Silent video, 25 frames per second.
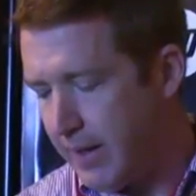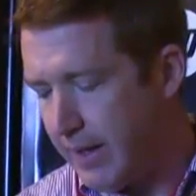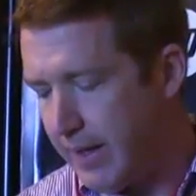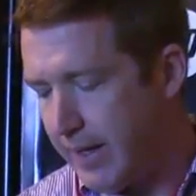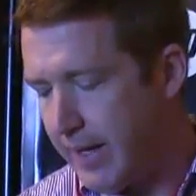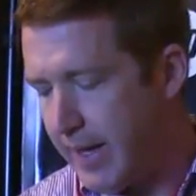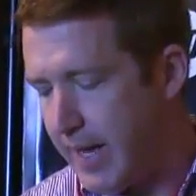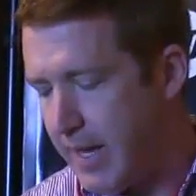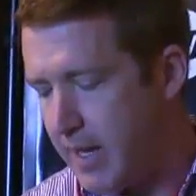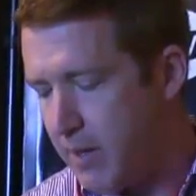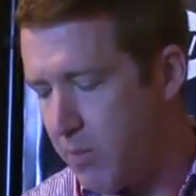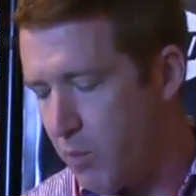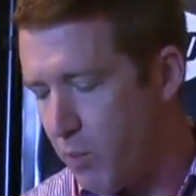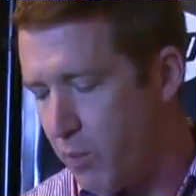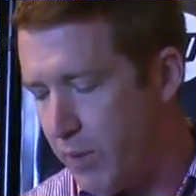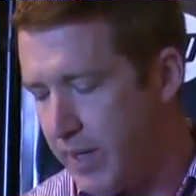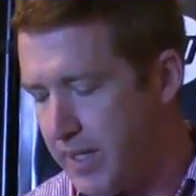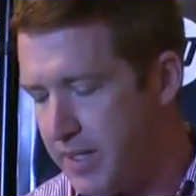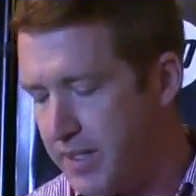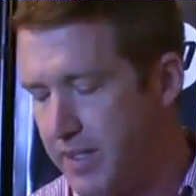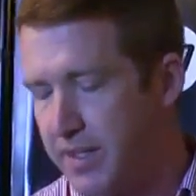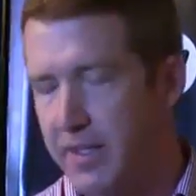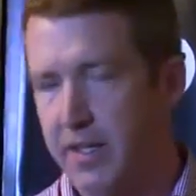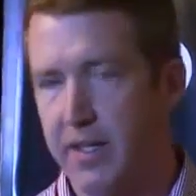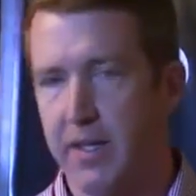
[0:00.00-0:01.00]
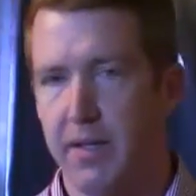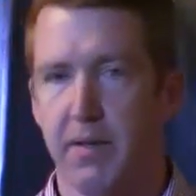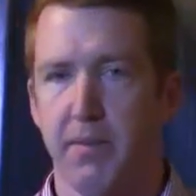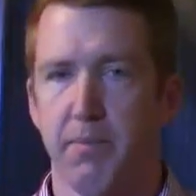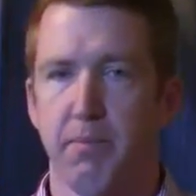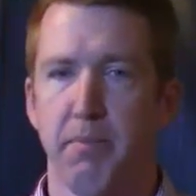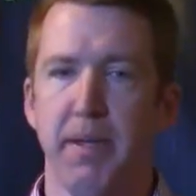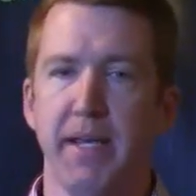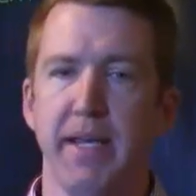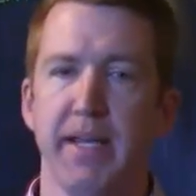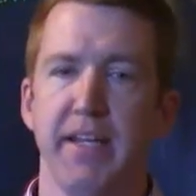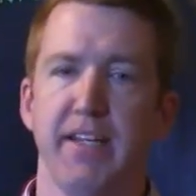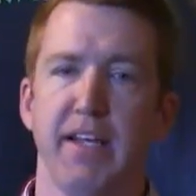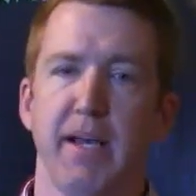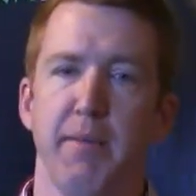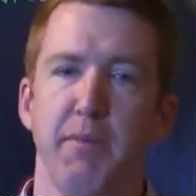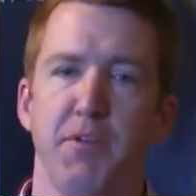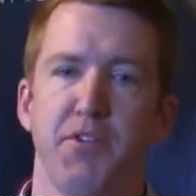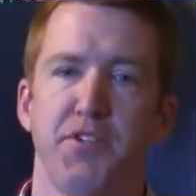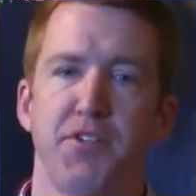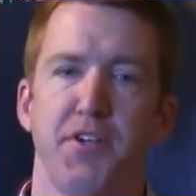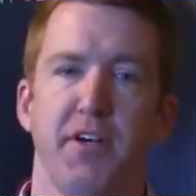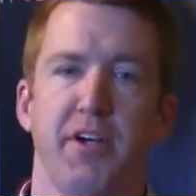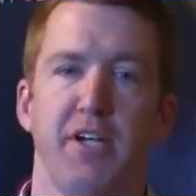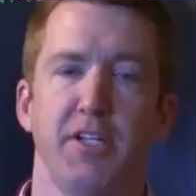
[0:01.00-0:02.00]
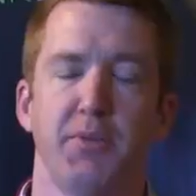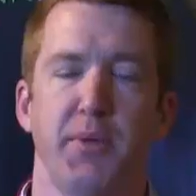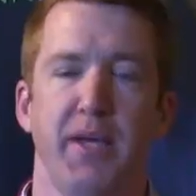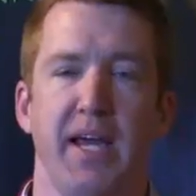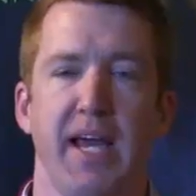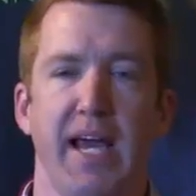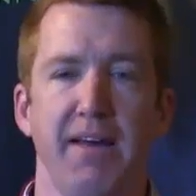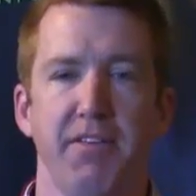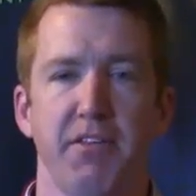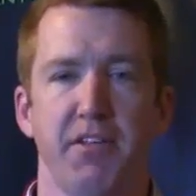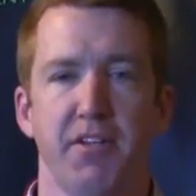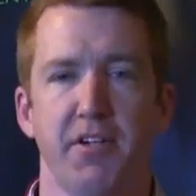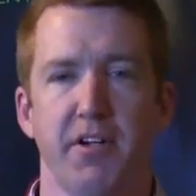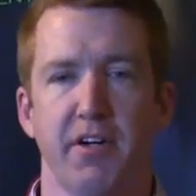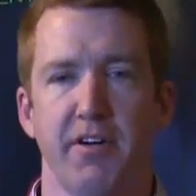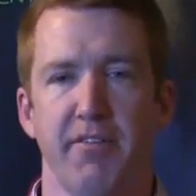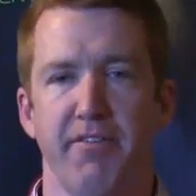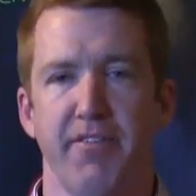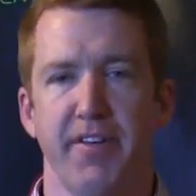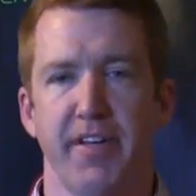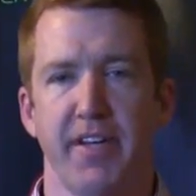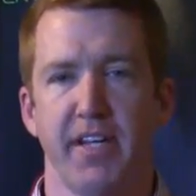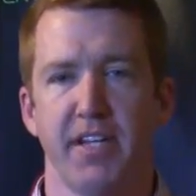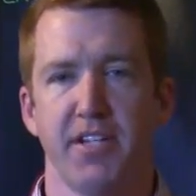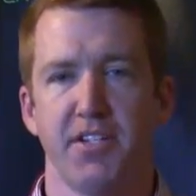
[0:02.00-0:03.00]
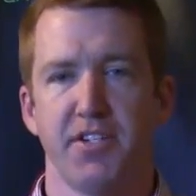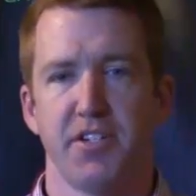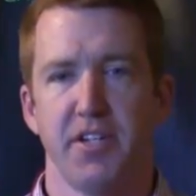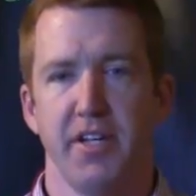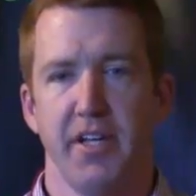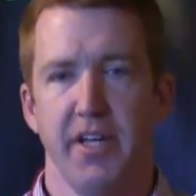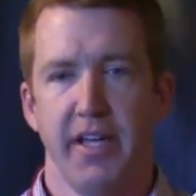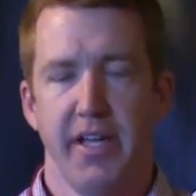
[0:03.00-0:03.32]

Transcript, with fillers: again, with the P&W series, we have the Dura finish,